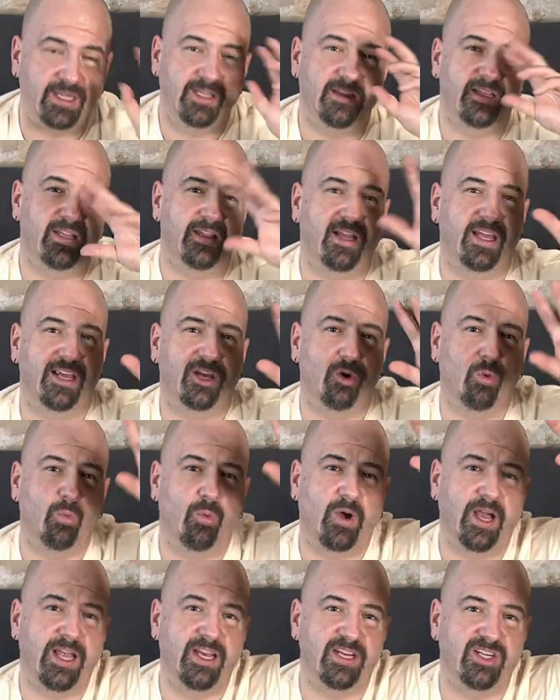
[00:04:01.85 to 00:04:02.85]
and then like a
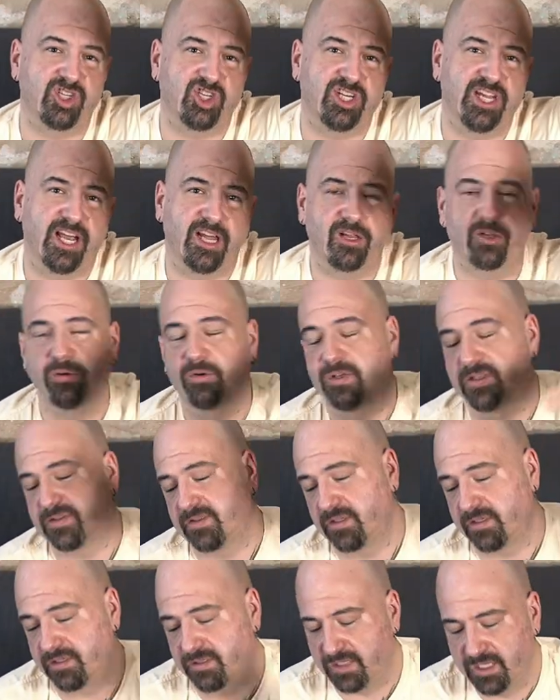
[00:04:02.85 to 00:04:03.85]
whitish yellow is
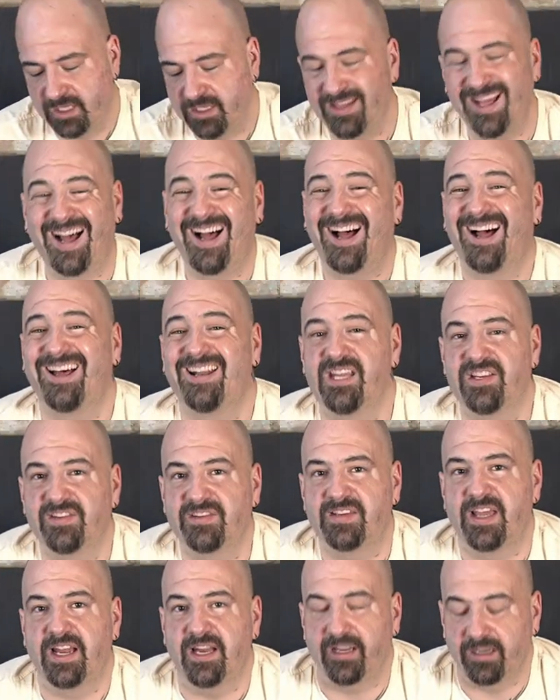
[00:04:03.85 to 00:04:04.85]
the the hottest
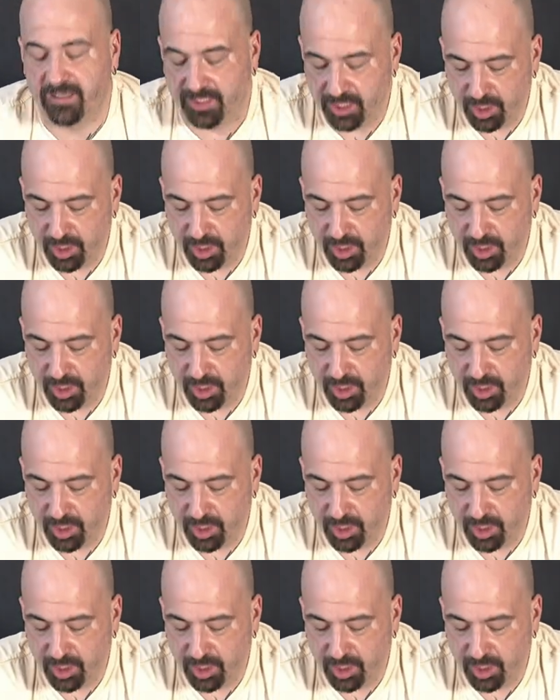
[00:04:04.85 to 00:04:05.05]
setting.